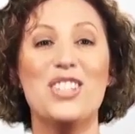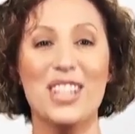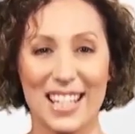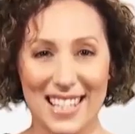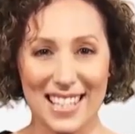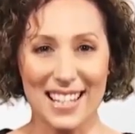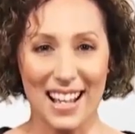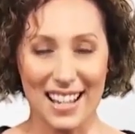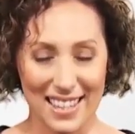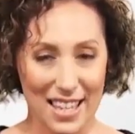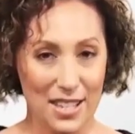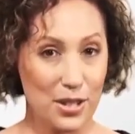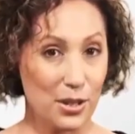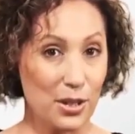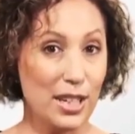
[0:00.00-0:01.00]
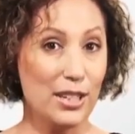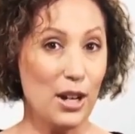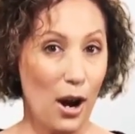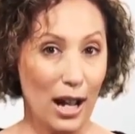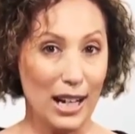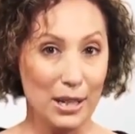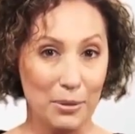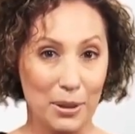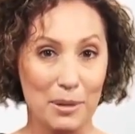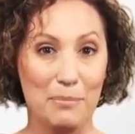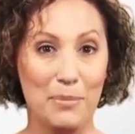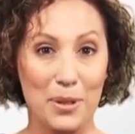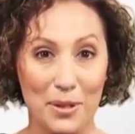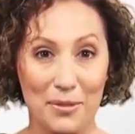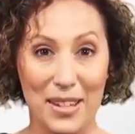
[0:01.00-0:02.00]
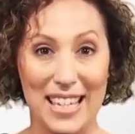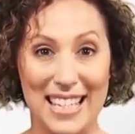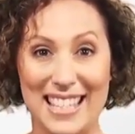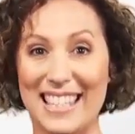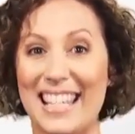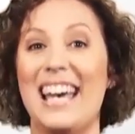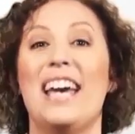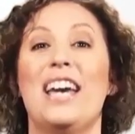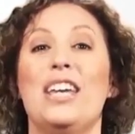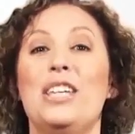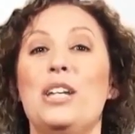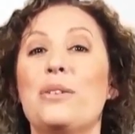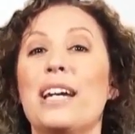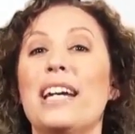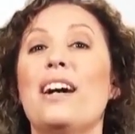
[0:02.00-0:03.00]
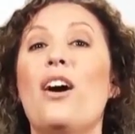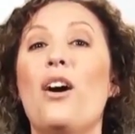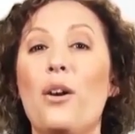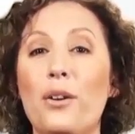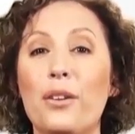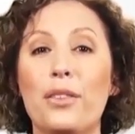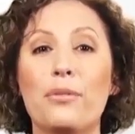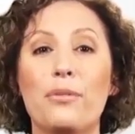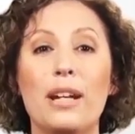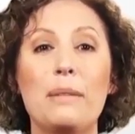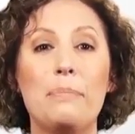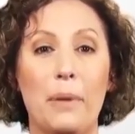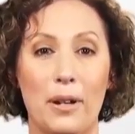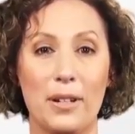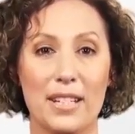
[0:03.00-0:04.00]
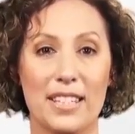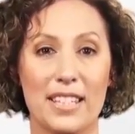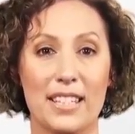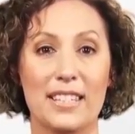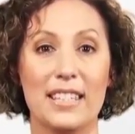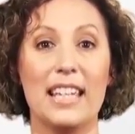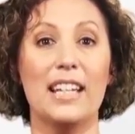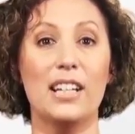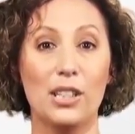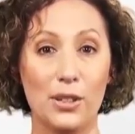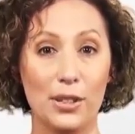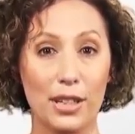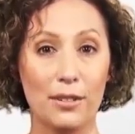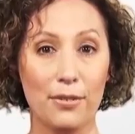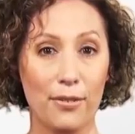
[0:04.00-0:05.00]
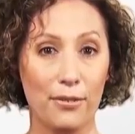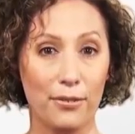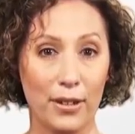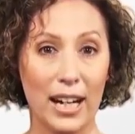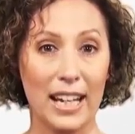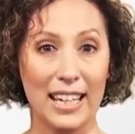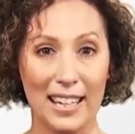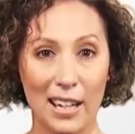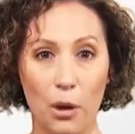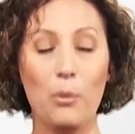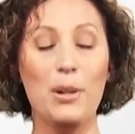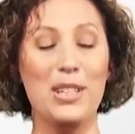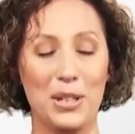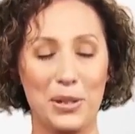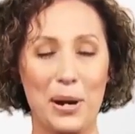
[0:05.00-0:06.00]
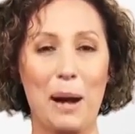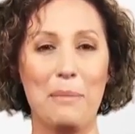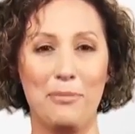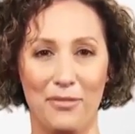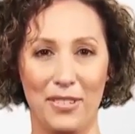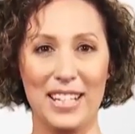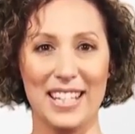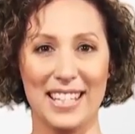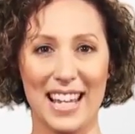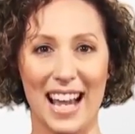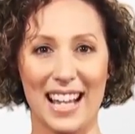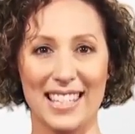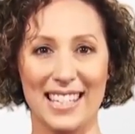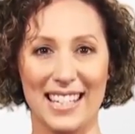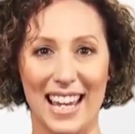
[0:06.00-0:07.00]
just like they do in Hollywood movies. You'll get all three bonuses included for free when you grab Videtar